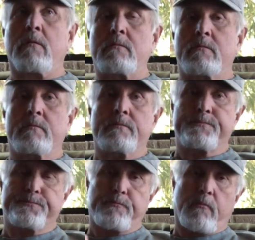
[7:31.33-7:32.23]

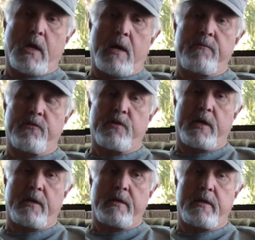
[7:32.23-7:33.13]
I've
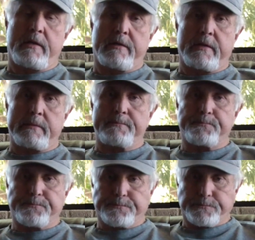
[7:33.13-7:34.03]
decided that
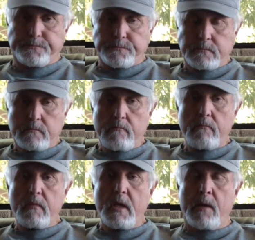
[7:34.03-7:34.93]

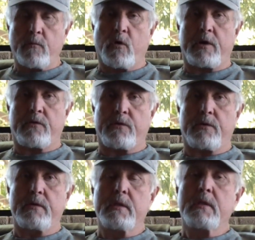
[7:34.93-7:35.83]
I'm going
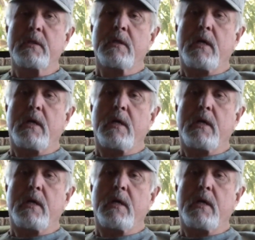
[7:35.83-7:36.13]
to,